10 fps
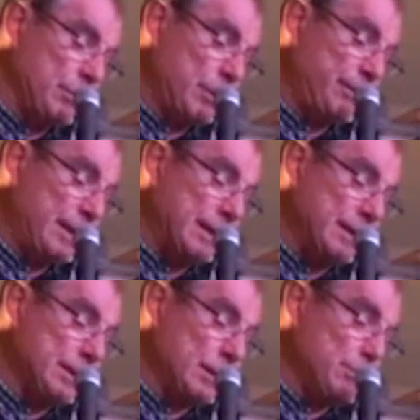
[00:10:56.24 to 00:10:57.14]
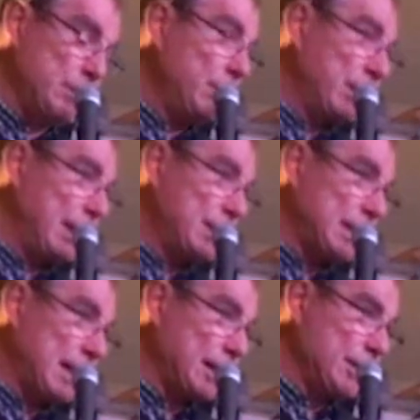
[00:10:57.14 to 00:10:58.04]
My father tells me when he
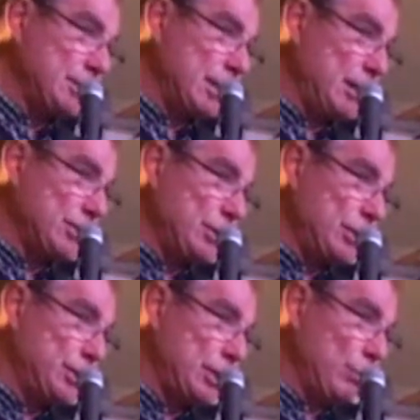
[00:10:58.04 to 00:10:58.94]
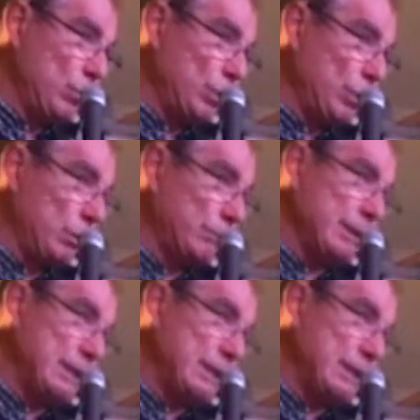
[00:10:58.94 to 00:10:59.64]
started as senior surgeon in Wollongong,